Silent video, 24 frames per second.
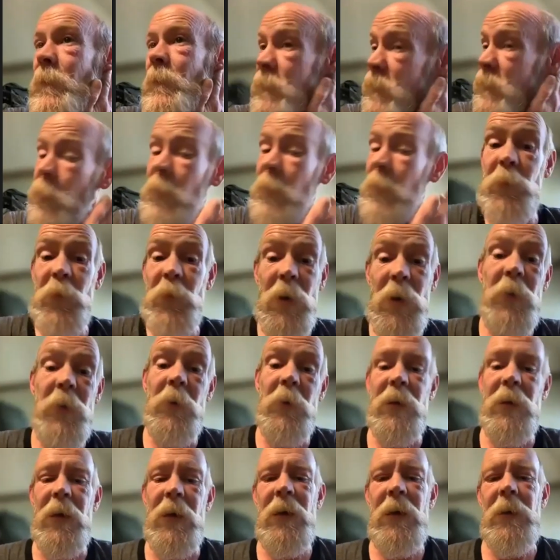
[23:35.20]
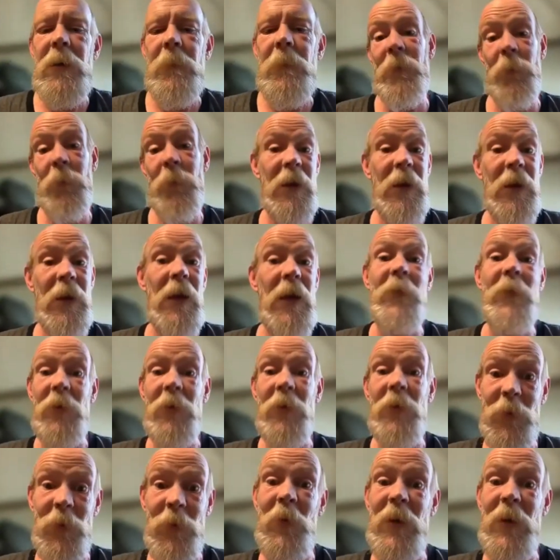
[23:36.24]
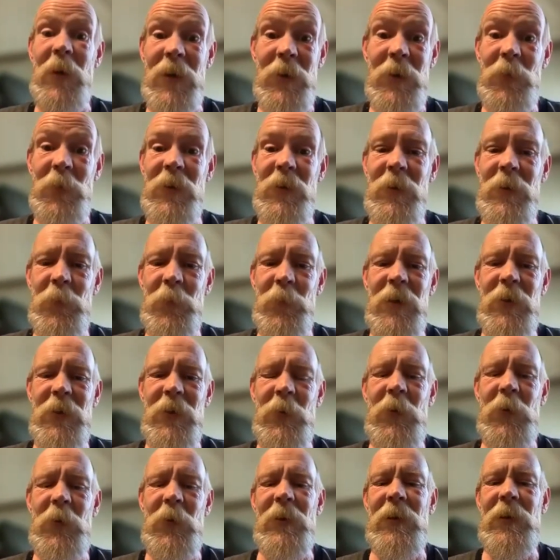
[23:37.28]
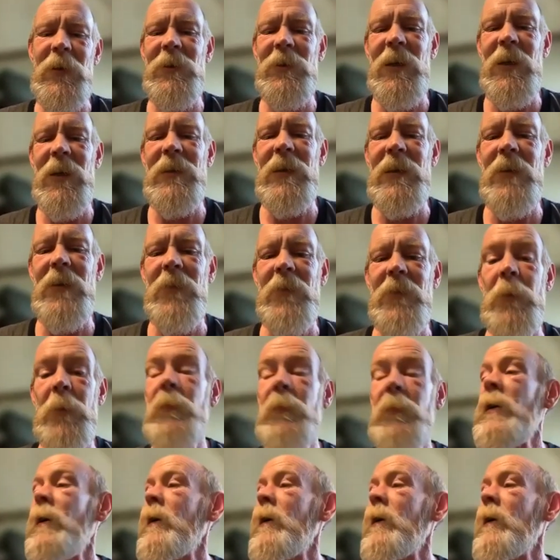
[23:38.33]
So my brother and I, we have a little radio thing we do on the Jess FM,